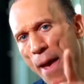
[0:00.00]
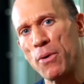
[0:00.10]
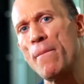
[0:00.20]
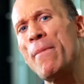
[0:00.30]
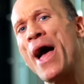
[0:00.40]
I
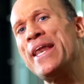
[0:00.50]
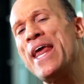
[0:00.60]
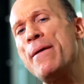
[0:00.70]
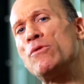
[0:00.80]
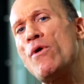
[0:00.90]
put my
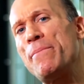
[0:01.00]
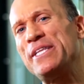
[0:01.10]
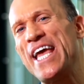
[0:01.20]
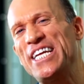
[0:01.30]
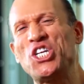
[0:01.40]
name and
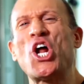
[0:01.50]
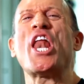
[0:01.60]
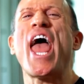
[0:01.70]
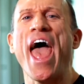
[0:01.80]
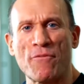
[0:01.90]
reputation
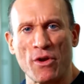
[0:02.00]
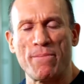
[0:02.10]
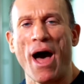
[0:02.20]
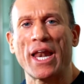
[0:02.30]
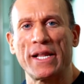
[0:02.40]
on
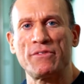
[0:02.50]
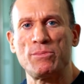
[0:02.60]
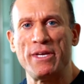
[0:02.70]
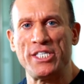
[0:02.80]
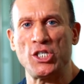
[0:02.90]
every bottle of
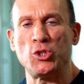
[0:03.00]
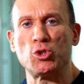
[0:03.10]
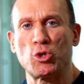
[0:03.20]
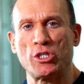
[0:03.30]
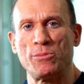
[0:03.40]
Species
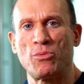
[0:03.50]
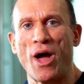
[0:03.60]
Nutrition